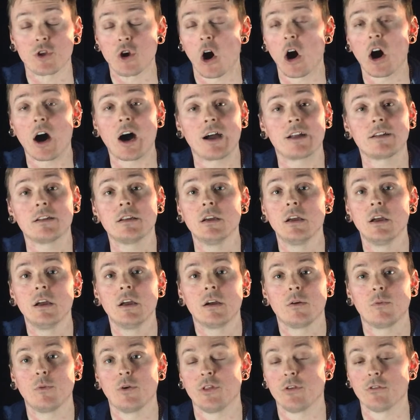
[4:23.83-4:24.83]
God,
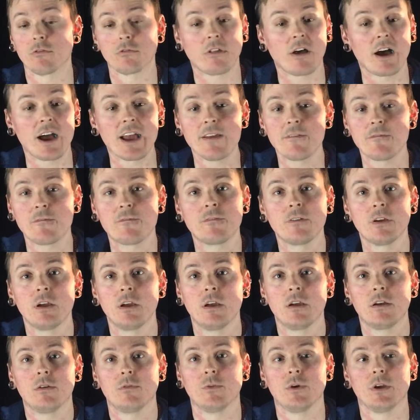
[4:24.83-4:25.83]
with your life,
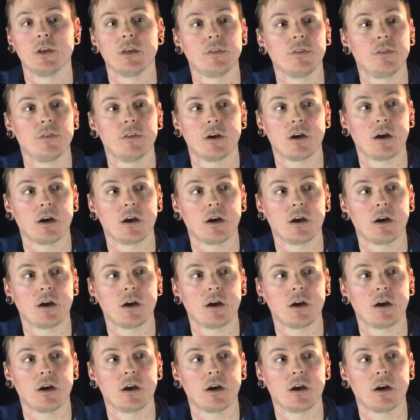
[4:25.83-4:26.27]
with